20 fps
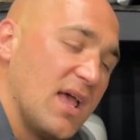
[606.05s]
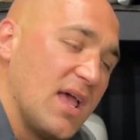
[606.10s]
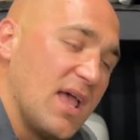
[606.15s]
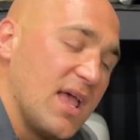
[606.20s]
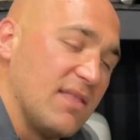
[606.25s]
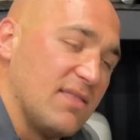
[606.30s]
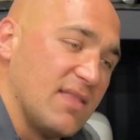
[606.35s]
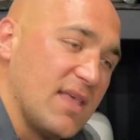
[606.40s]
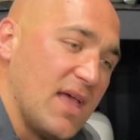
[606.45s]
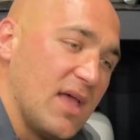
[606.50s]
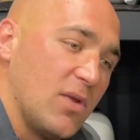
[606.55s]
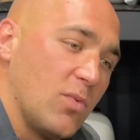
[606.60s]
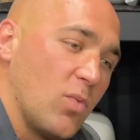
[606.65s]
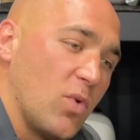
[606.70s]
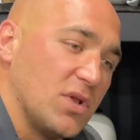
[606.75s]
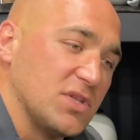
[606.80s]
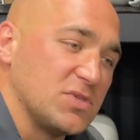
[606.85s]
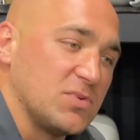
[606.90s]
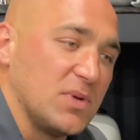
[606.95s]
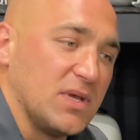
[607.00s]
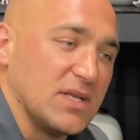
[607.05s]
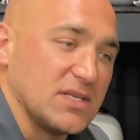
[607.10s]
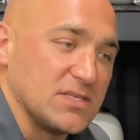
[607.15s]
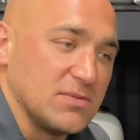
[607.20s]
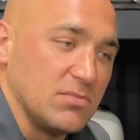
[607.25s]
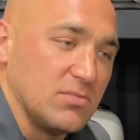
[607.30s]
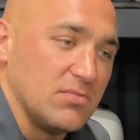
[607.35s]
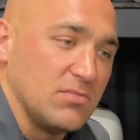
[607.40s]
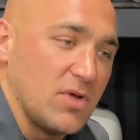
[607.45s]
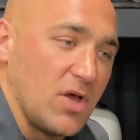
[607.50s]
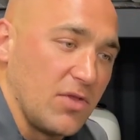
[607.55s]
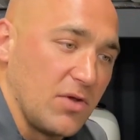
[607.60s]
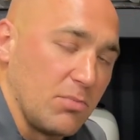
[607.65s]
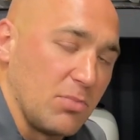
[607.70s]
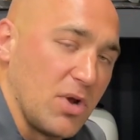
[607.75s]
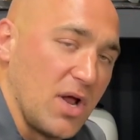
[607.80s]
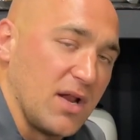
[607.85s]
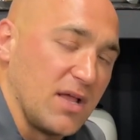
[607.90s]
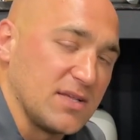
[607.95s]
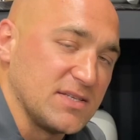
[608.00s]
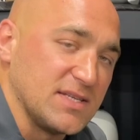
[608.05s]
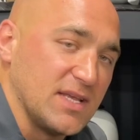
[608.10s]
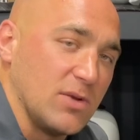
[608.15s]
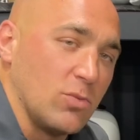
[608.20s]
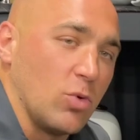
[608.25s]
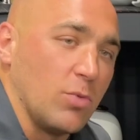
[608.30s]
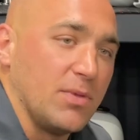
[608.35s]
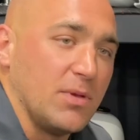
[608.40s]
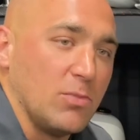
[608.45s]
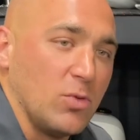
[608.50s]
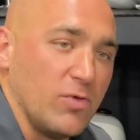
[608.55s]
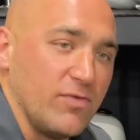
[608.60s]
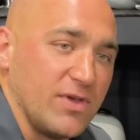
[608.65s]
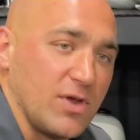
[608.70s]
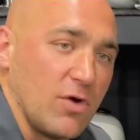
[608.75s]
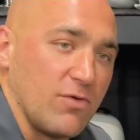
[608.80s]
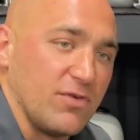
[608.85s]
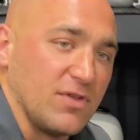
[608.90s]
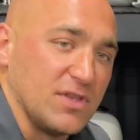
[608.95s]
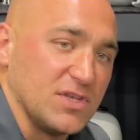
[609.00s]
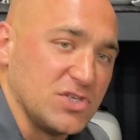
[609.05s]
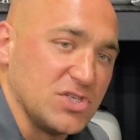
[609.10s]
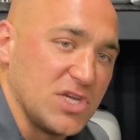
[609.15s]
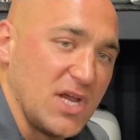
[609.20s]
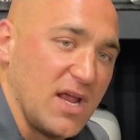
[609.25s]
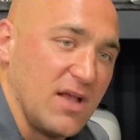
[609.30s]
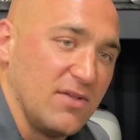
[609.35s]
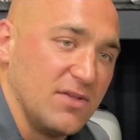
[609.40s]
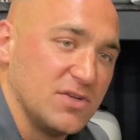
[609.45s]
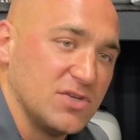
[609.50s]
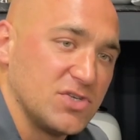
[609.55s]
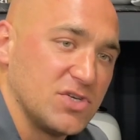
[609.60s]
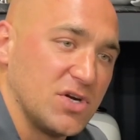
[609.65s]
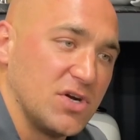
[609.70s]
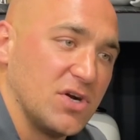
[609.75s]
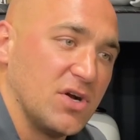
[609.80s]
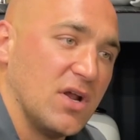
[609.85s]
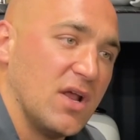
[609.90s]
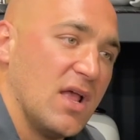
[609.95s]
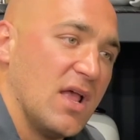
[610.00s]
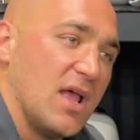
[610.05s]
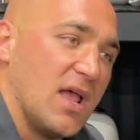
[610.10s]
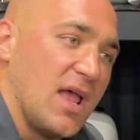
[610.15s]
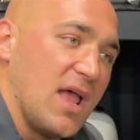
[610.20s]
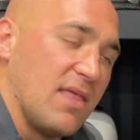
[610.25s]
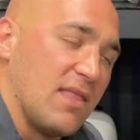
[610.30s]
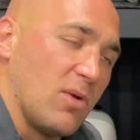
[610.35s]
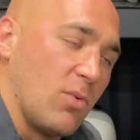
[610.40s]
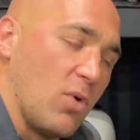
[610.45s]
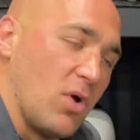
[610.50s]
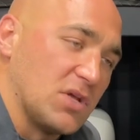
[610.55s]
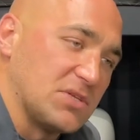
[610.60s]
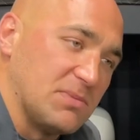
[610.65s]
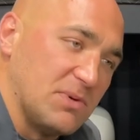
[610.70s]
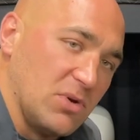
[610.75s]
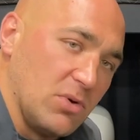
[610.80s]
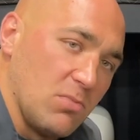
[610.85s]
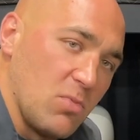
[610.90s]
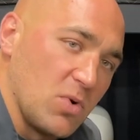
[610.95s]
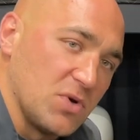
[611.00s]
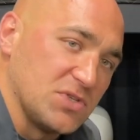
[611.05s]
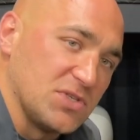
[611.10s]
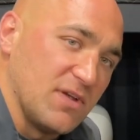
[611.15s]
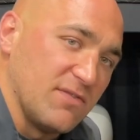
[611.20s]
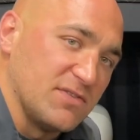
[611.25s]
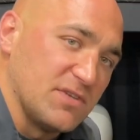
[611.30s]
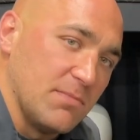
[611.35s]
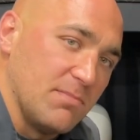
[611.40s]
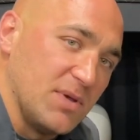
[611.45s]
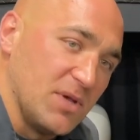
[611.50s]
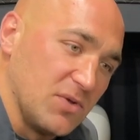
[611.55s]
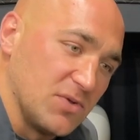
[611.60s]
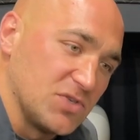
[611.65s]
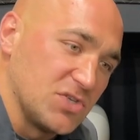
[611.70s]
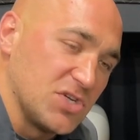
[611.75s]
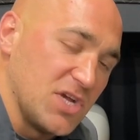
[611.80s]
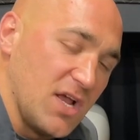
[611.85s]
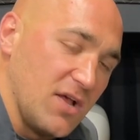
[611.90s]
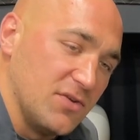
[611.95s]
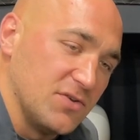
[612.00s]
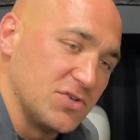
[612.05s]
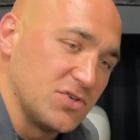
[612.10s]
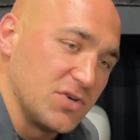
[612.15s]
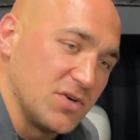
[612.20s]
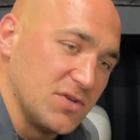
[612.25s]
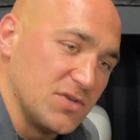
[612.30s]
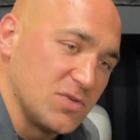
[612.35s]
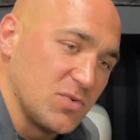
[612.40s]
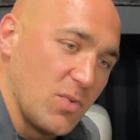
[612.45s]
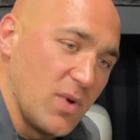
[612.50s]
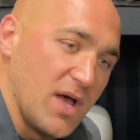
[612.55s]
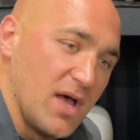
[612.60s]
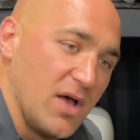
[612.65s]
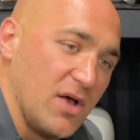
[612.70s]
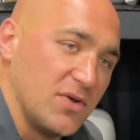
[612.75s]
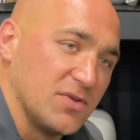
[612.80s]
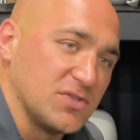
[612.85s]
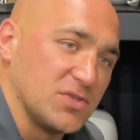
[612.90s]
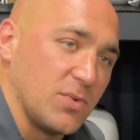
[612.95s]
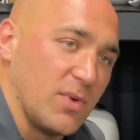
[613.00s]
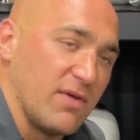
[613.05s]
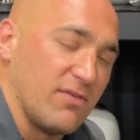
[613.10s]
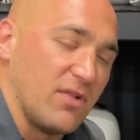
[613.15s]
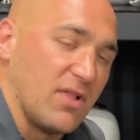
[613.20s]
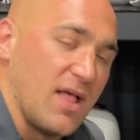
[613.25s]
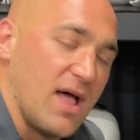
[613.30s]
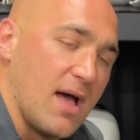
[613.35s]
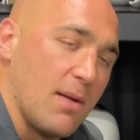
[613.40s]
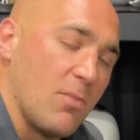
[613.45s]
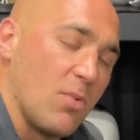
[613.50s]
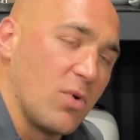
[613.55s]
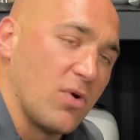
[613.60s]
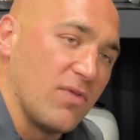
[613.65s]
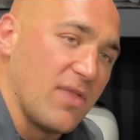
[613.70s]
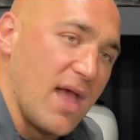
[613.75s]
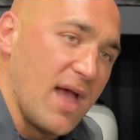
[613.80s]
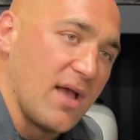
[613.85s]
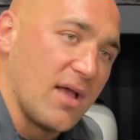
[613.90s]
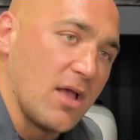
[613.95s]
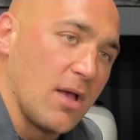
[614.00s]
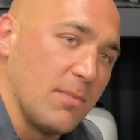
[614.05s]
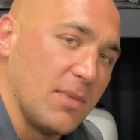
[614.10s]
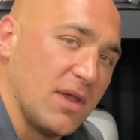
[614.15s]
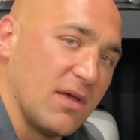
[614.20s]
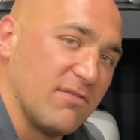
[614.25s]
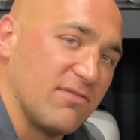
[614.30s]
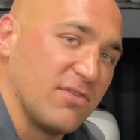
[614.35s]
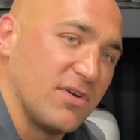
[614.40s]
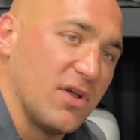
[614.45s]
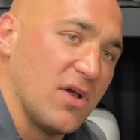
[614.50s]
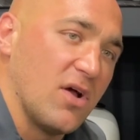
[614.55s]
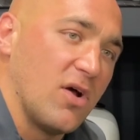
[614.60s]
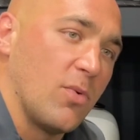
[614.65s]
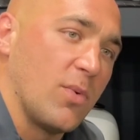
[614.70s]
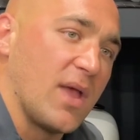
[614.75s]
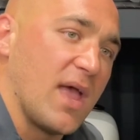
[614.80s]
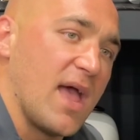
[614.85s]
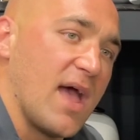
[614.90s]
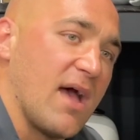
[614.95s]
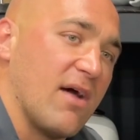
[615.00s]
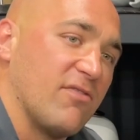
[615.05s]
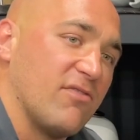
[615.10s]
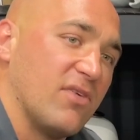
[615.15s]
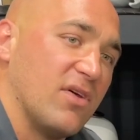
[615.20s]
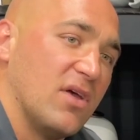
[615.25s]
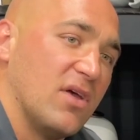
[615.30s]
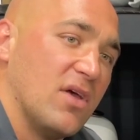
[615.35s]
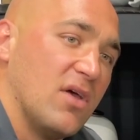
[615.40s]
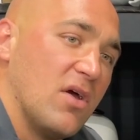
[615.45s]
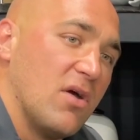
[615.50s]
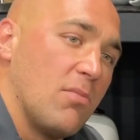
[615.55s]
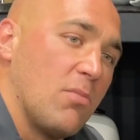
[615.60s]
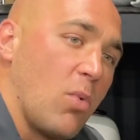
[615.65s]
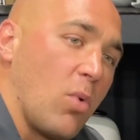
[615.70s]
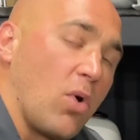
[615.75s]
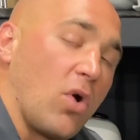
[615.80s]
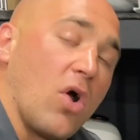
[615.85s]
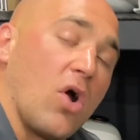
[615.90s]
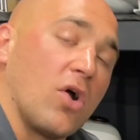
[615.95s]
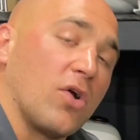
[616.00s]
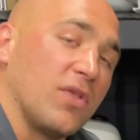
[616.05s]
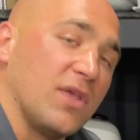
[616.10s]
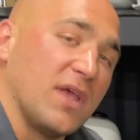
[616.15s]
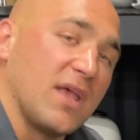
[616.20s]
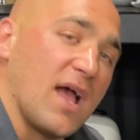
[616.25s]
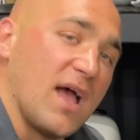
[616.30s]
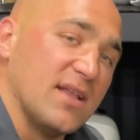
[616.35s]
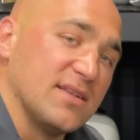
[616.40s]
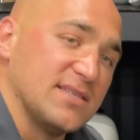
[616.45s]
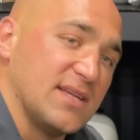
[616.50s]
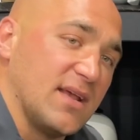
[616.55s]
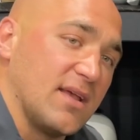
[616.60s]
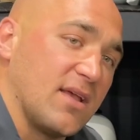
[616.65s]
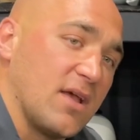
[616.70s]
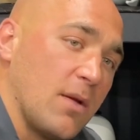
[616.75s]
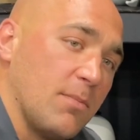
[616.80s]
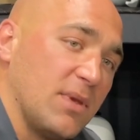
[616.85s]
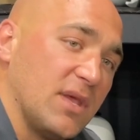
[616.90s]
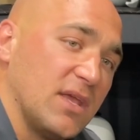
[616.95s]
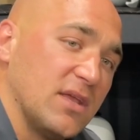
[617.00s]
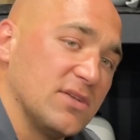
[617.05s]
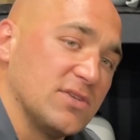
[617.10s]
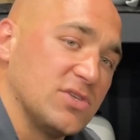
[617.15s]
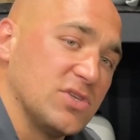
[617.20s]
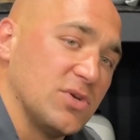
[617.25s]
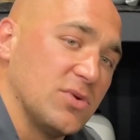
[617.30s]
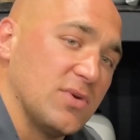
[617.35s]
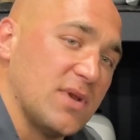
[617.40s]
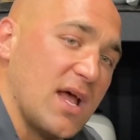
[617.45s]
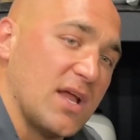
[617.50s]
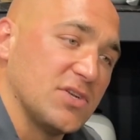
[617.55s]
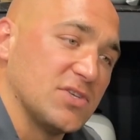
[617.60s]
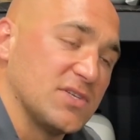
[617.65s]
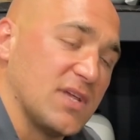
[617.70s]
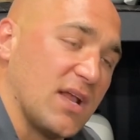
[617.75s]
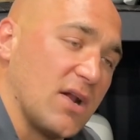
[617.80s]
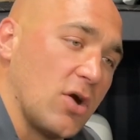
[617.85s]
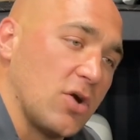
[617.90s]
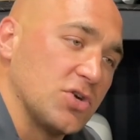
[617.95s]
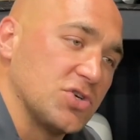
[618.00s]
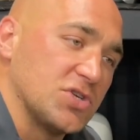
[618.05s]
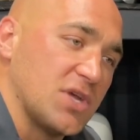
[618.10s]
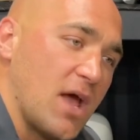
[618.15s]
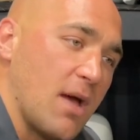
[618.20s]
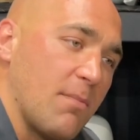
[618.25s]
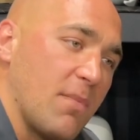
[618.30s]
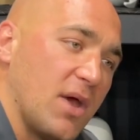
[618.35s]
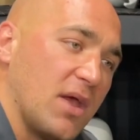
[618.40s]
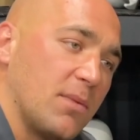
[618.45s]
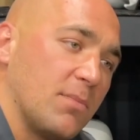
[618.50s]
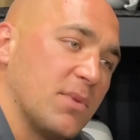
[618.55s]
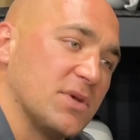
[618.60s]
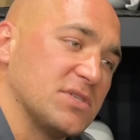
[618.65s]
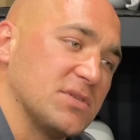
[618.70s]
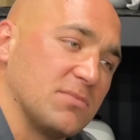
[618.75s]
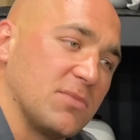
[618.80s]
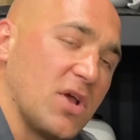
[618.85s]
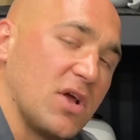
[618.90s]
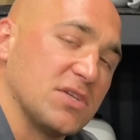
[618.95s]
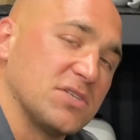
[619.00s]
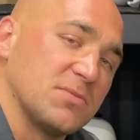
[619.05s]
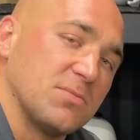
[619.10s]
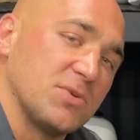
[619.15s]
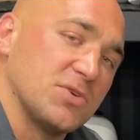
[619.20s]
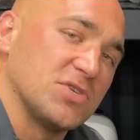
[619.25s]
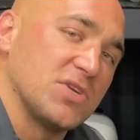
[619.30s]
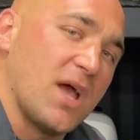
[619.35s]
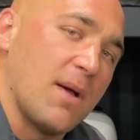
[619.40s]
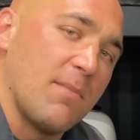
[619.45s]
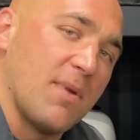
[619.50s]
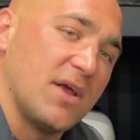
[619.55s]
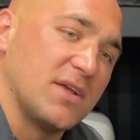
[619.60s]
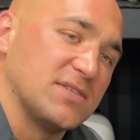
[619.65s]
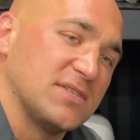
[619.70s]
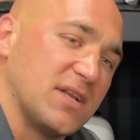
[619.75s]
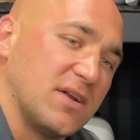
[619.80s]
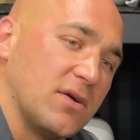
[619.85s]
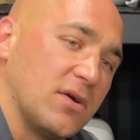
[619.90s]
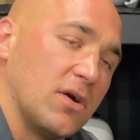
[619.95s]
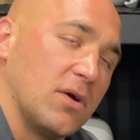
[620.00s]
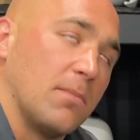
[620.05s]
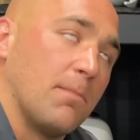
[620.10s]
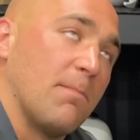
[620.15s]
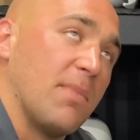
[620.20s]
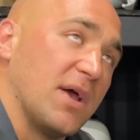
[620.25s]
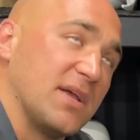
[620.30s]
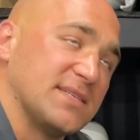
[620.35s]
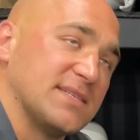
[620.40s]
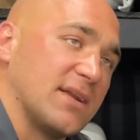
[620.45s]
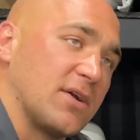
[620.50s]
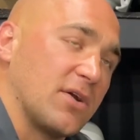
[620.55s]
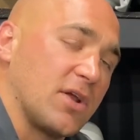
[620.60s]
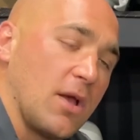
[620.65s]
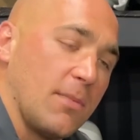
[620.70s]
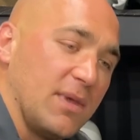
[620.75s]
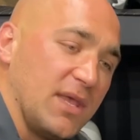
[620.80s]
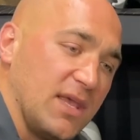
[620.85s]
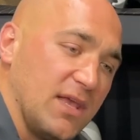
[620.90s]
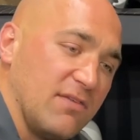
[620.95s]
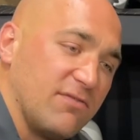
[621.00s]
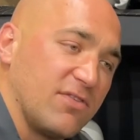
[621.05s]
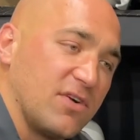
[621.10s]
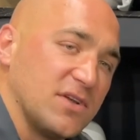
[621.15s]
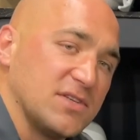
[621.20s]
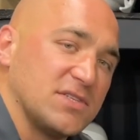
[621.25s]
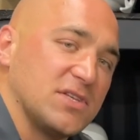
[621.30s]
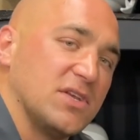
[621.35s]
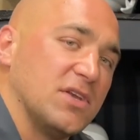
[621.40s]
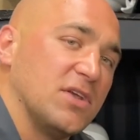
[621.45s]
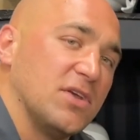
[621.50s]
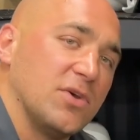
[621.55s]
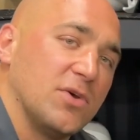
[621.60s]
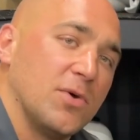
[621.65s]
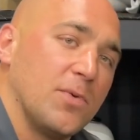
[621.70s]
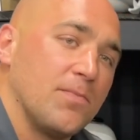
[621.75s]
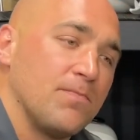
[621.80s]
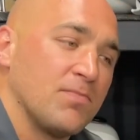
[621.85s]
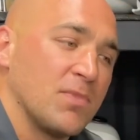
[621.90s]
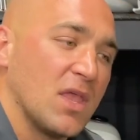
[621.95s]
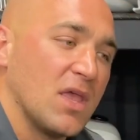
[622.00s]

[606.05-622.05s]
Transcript: And then once we get some other products in, we'll be moving over to the Challenger, and then we'll also be doing more stuff to Bill's Challenger as well. So we have a lot more of that coming up for y'all. We have more Harley content coming in too, not just on our shop bike, but some customer shop bikes or bikes that are coming in for us to do.